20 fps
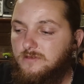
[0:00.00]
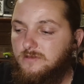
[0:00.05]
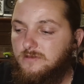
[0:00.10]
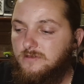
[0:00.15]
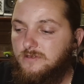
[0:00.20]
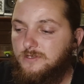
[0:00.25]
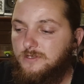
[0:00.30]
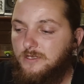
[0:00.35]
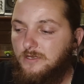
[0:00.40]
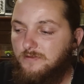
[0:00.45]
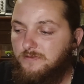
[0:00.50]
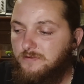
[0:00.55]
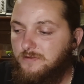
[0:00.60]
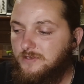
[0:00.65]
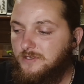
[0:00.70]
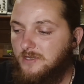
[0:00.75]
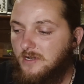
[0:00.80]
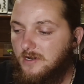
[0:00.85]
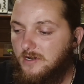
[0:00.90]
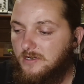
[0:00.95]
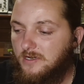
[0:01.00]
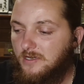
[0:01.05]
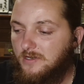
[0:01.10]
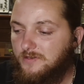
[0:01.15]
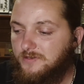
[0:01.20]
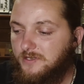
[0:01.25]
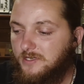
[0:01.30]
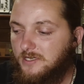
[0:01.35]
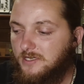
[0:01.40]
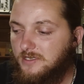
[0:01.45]
stuff is hard out
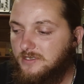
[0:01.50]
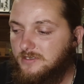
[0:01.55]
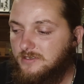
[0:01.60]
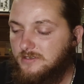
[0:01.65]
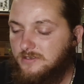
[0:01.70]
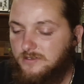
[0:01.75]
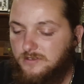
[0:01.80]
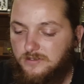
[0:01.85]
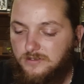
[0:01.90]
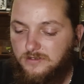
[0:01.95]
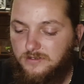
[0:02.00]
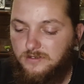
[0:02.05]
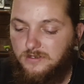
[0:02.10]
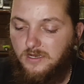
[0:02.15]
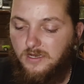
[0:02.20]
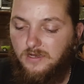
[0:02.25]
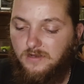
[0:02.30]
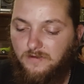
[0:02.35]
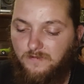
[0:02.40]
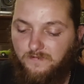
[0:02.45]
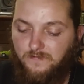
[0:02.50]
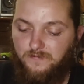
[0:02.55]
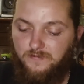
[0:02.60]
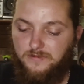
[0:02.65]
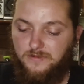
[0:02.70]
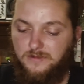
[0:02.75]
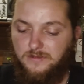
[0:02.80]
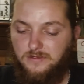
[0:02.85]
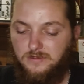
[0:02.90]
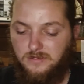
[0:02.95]
there.
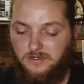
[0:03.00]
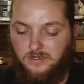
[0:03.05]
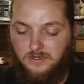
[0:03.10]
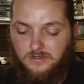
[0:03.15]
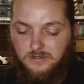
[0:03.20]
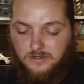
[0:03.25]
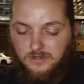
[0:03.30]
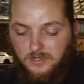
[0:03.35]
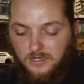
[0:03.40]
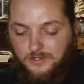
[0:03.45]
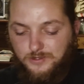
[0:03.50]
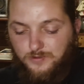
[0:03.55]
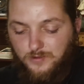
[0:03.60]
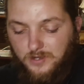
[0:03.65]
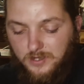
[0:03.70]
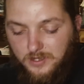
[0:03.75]
That's